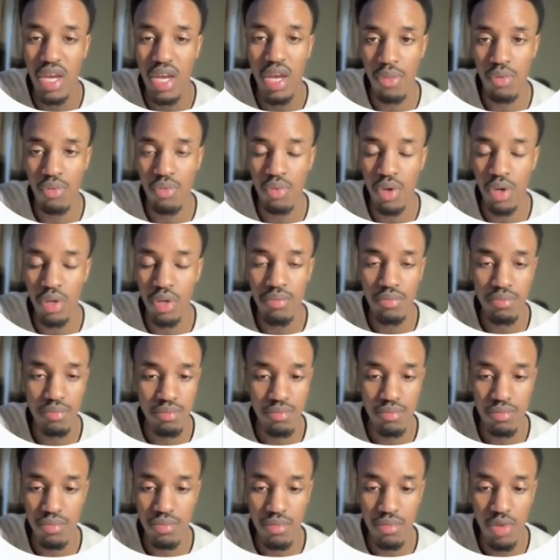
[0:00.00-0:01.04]
what
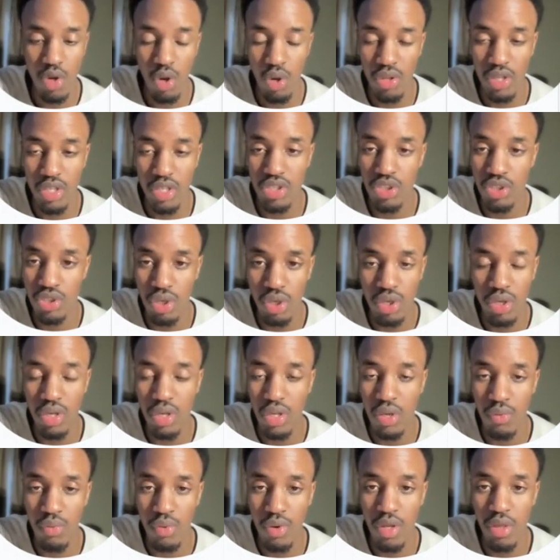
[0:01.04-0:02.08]
are they
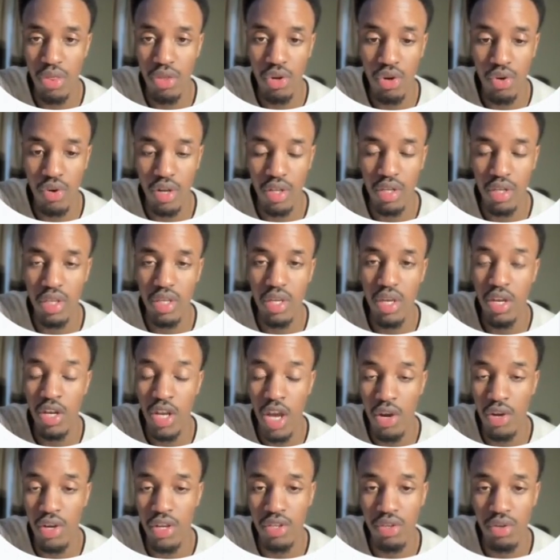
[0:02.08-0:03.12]
struggling with currently, and
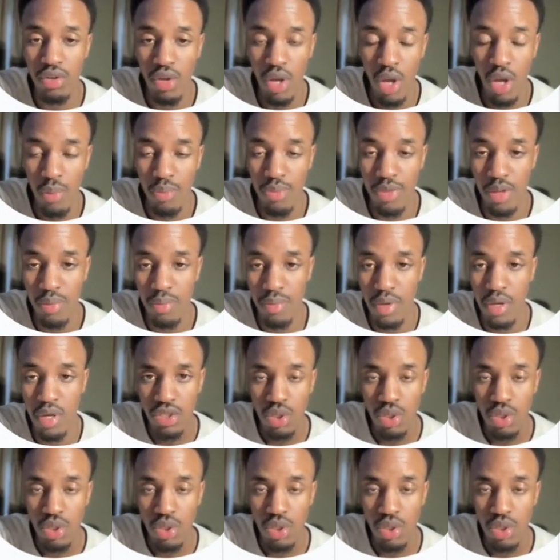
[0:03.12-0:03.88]
how can you help them.